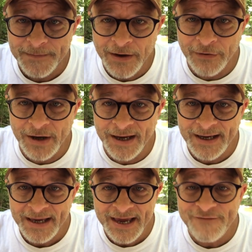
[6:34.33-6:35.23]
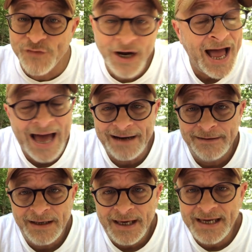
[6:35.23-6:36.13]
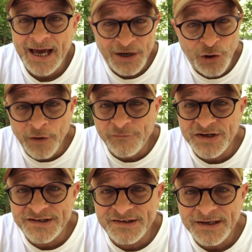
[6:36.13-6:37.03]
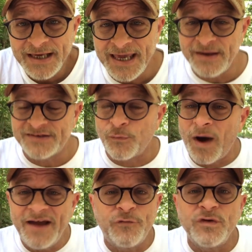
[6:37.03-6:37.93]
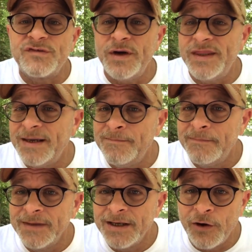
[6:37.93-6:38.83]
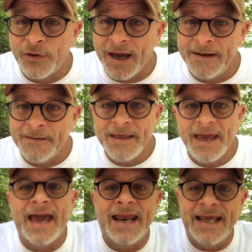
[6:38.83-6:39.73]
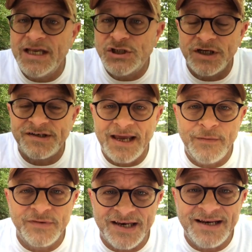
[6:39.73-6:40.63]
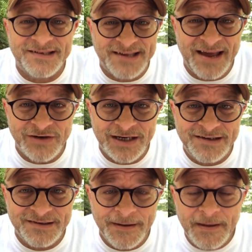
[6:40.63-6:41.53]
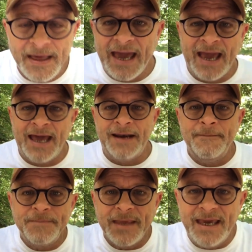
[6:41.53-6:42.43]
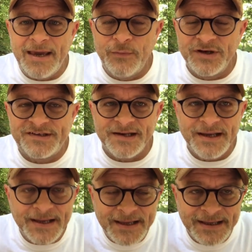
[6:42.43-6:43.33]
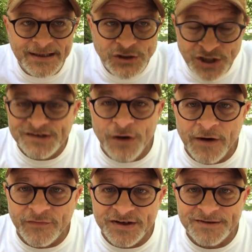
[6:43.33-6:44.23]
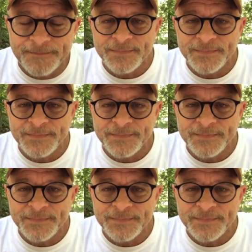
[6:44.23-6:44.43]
Okay? He forgot. He got nervous. His wife was with him, okay? And he just he was in his 70s and he was just nervous.